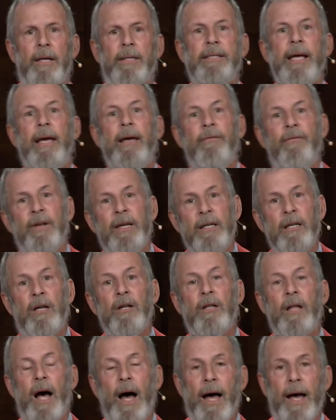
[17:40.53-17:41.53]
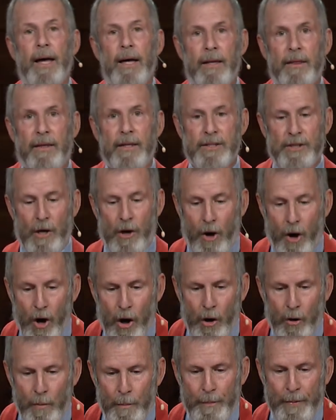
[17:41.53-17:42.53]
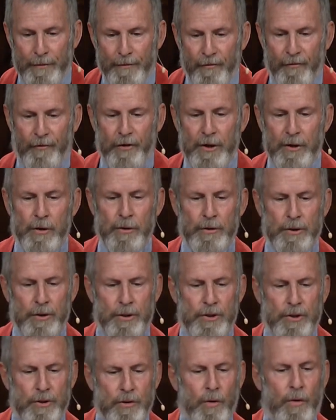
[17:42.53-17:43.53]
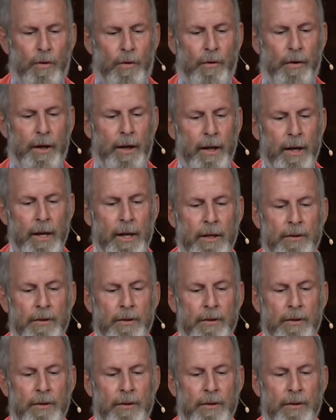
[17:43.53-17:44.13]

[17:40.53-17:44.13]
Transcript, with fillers: David and Goliath is a hope filled story.